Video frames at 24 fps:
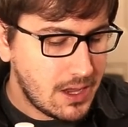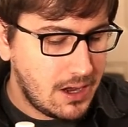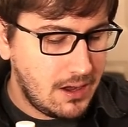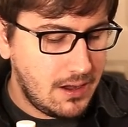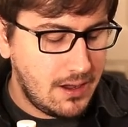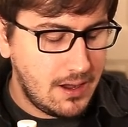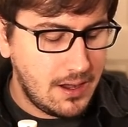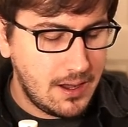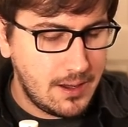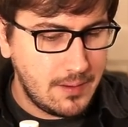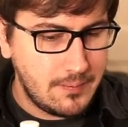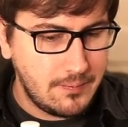
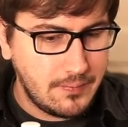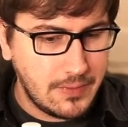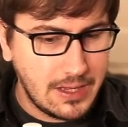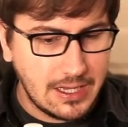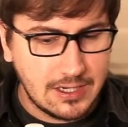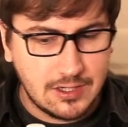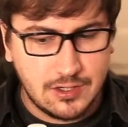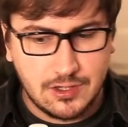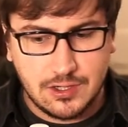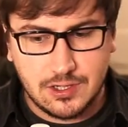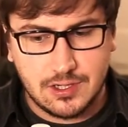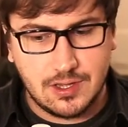Um,
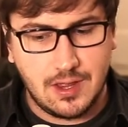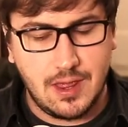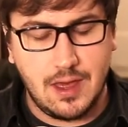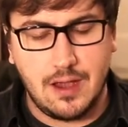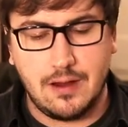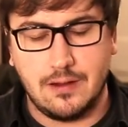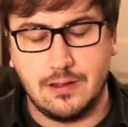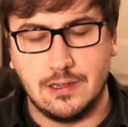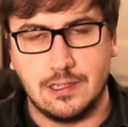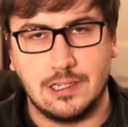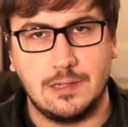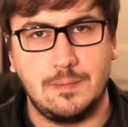it's just
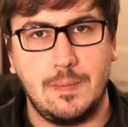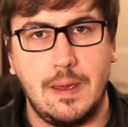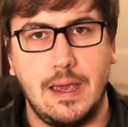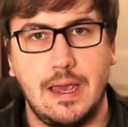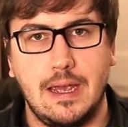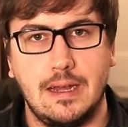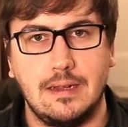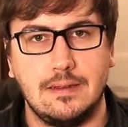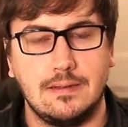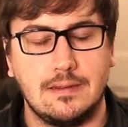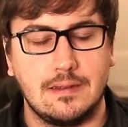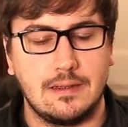there in
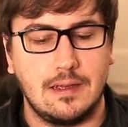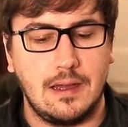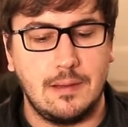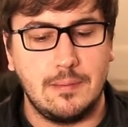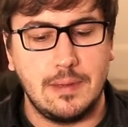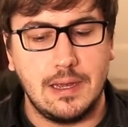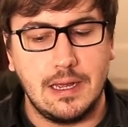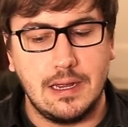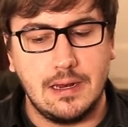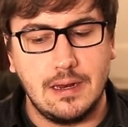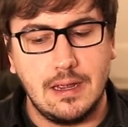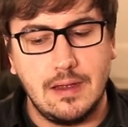spades. I
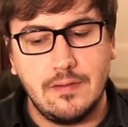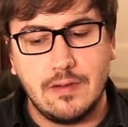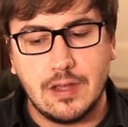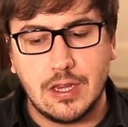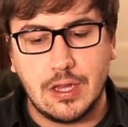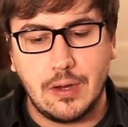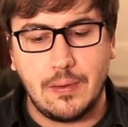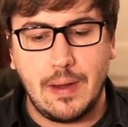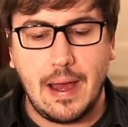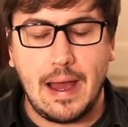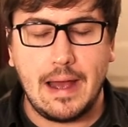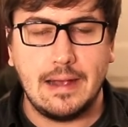mean, even
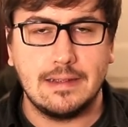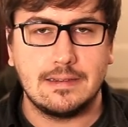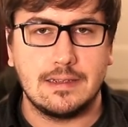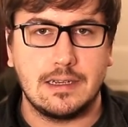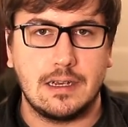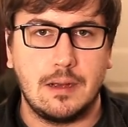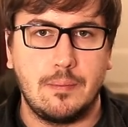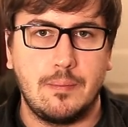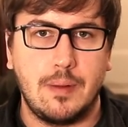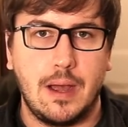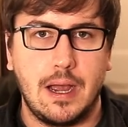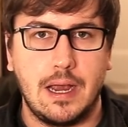though it has like
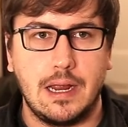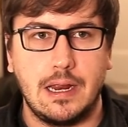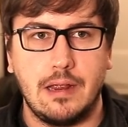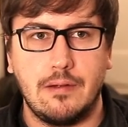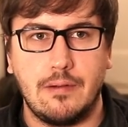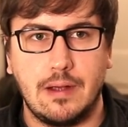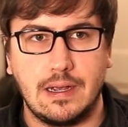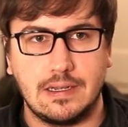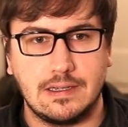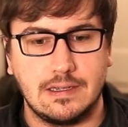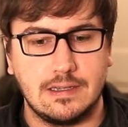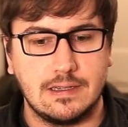a piney
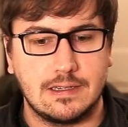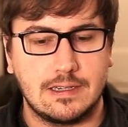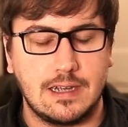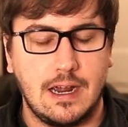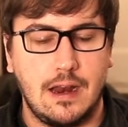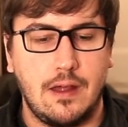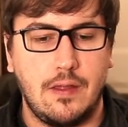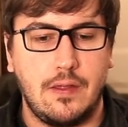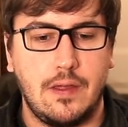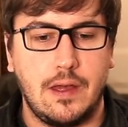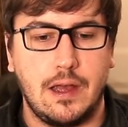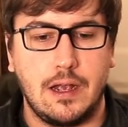resinous
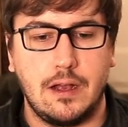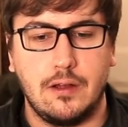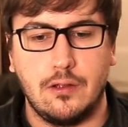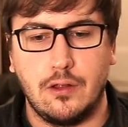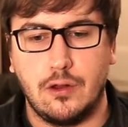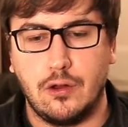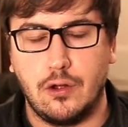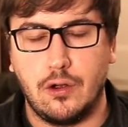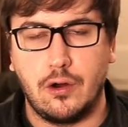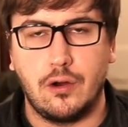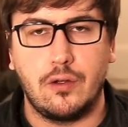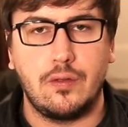kind of thing, a
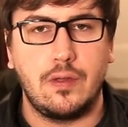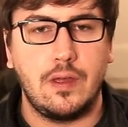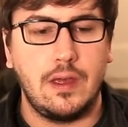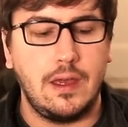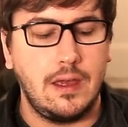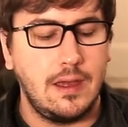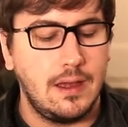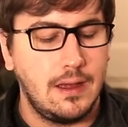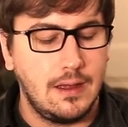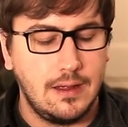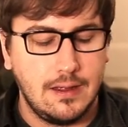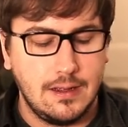little
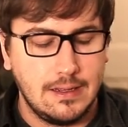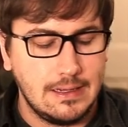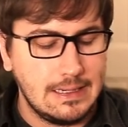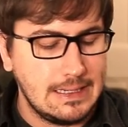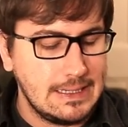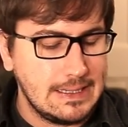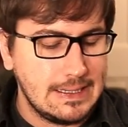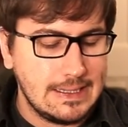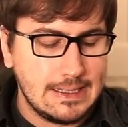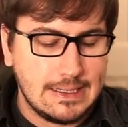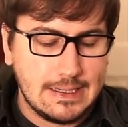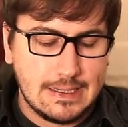earthy,
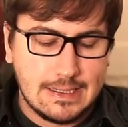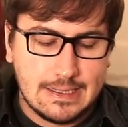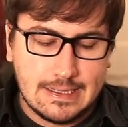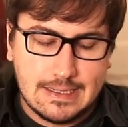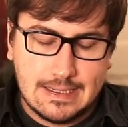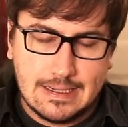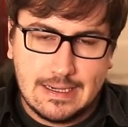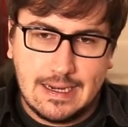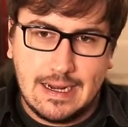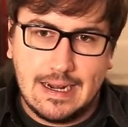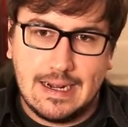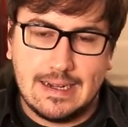
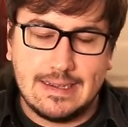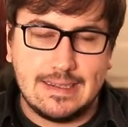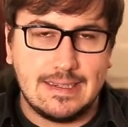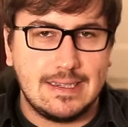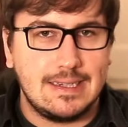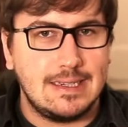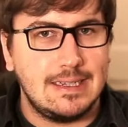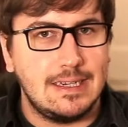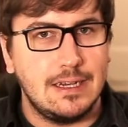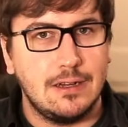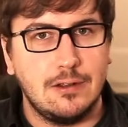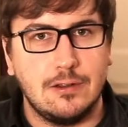it's
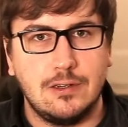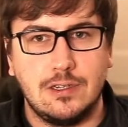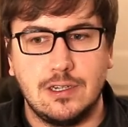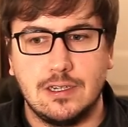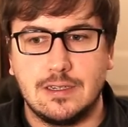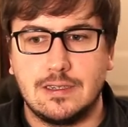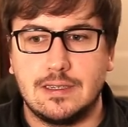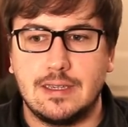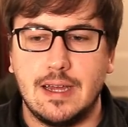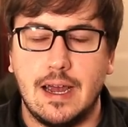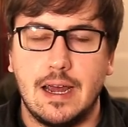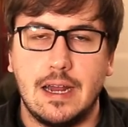still
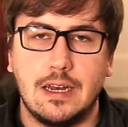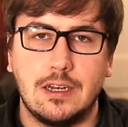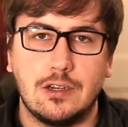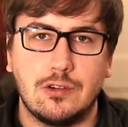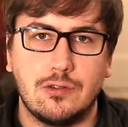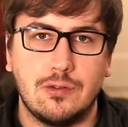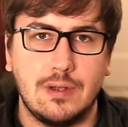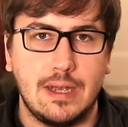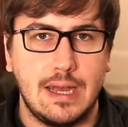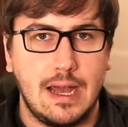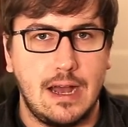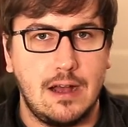just that
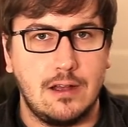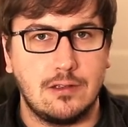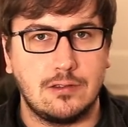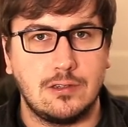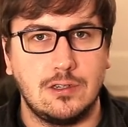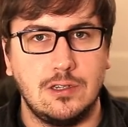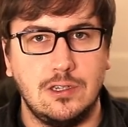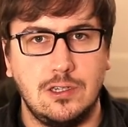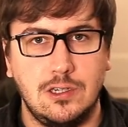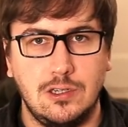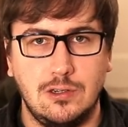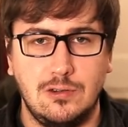
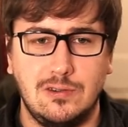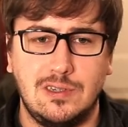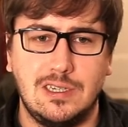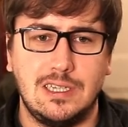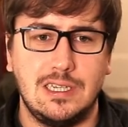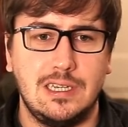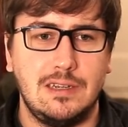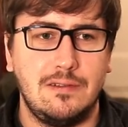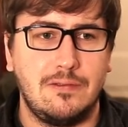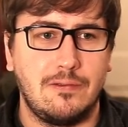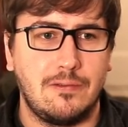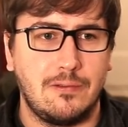Treehouse
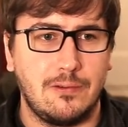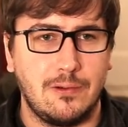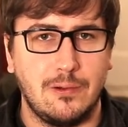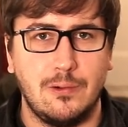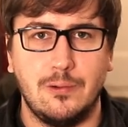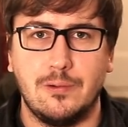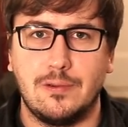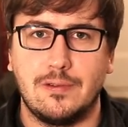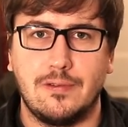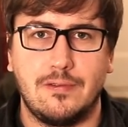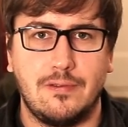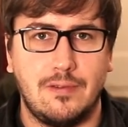juicy
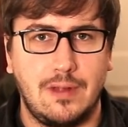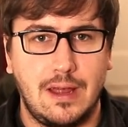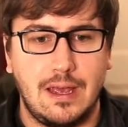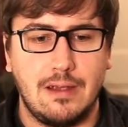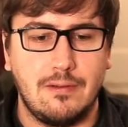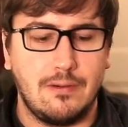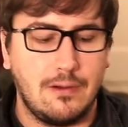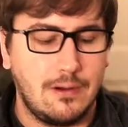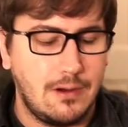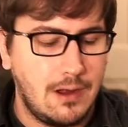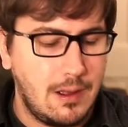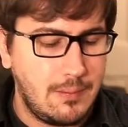fruit
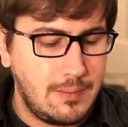flavor.